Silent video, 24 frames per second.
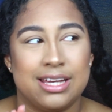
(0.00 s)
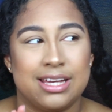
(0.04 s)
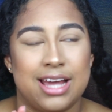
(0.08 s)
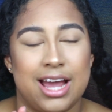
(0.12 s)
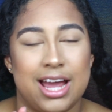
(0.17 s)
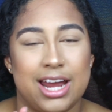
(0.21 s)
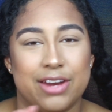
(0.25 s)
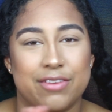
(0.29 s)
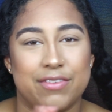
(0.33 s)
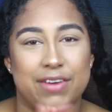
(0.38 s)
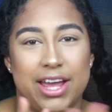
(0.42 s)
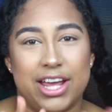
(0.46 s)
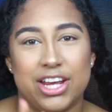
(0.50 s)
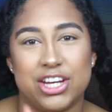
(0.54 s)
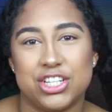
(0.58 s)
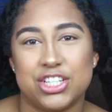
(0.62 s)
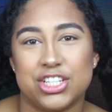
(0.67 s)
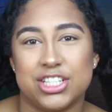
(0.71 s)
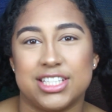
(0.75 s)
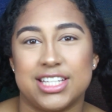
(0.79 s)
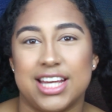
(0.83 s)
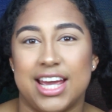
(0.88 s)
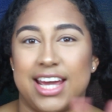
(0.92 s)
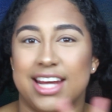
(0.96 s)
kind of
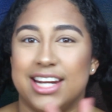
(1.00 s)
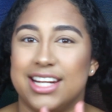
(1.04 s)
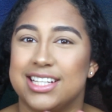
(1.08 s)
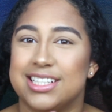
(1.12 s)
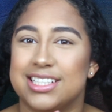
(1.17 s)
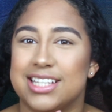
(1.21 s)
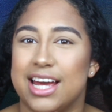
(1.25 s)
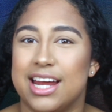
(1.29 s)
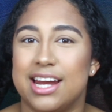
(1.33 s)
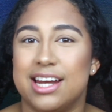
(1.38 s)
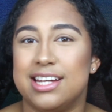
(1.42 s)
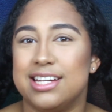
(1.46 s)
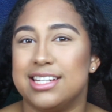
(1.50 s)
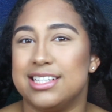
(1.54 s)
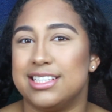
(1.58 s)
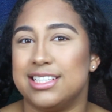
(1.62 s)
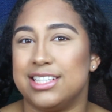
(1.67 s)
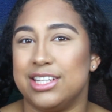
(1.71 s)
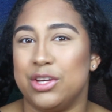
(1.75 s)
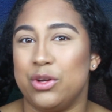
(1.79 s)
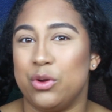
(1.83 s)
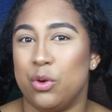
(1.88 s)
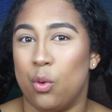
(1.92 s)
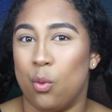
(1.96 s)
anxious and excited to
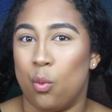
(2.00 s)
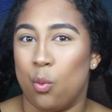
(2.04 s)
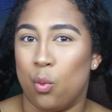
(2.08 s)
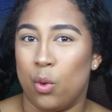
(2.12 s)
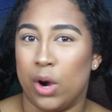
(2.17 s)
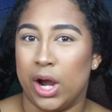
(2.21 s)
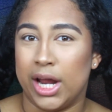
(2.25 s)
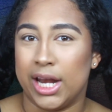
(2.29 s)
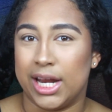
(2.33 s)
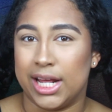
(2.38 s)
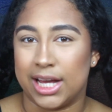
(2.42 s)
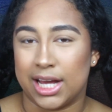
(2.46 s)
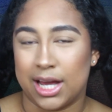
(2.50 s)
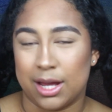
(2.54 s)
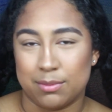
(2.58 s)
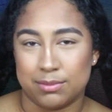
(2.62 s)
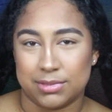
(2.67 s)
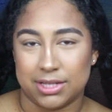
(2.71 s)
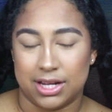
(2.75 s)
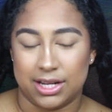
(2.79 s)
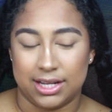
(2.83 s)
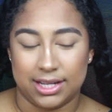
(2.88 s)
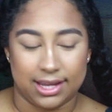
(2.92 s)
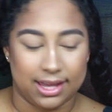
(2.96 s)
see what it
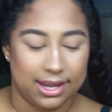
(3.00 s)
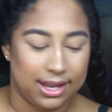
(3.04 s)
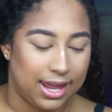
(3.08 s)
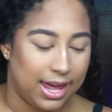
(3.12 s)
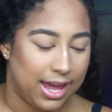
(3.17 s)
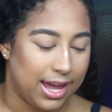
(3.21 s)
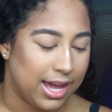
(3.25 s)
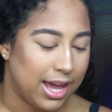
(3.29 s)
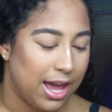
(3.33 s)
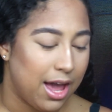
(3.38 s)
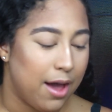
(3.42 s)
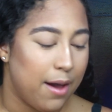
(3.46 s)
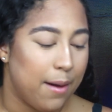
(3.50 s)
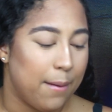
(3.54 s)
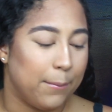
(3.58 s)
comes out looking like.